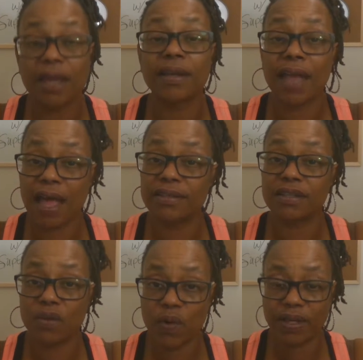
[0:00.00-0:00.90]

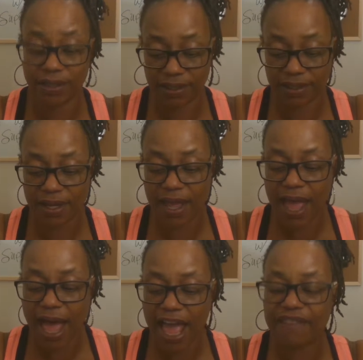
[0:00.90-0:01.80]
Consequently,
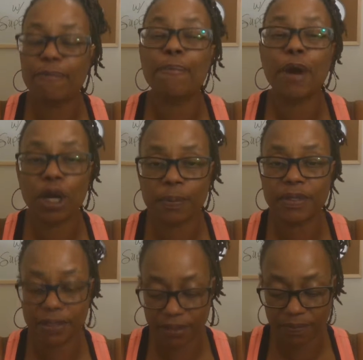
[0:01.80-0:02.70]
I have
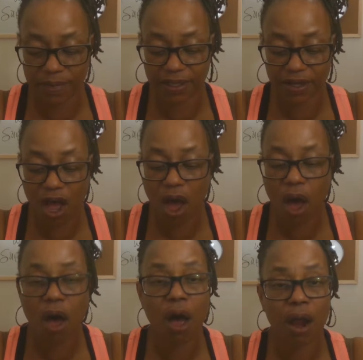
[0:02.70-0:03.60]
purposely omitted
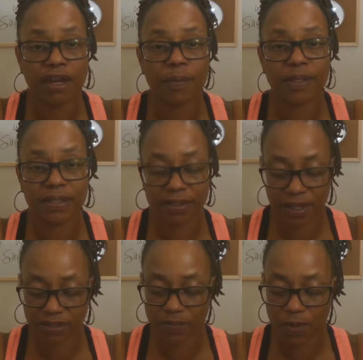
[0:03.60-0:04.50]
all arguments and
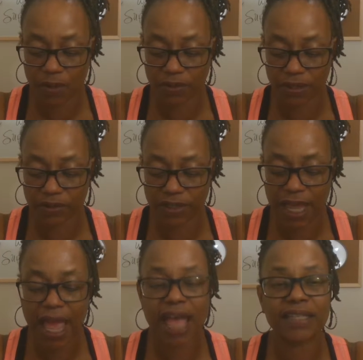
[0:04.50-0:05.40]
testimonials
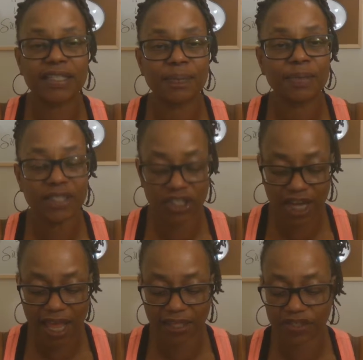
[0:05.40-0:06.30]
and simply
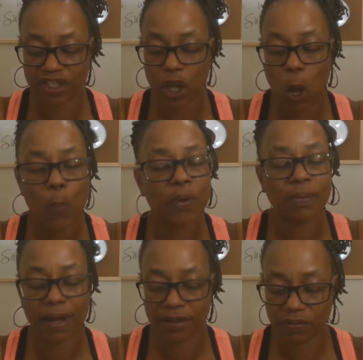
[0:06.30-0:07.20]
challenged the
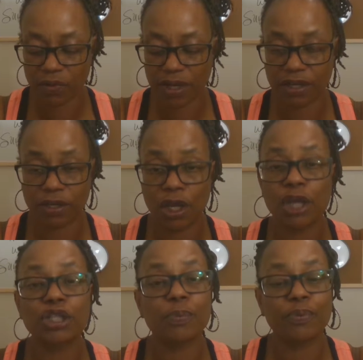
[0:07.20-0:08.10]
open-minded reader
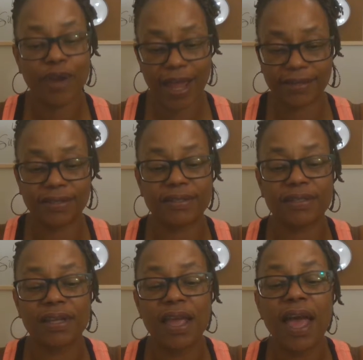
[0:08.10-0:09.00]
to
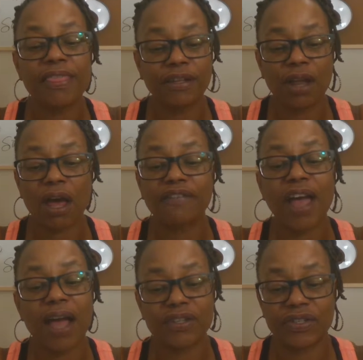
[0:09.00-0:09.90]
practice the law of
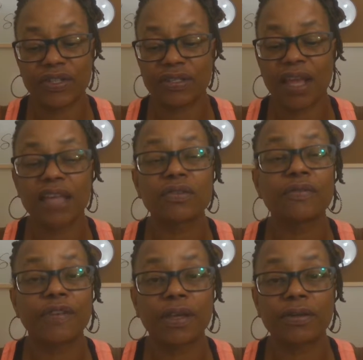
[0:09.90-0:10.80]
consciousness as
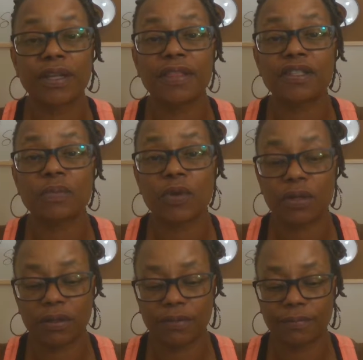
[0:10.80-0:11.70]
revealed in this
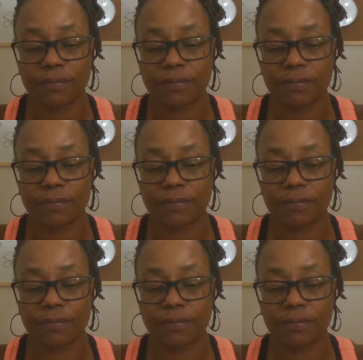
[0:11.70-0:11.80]
book.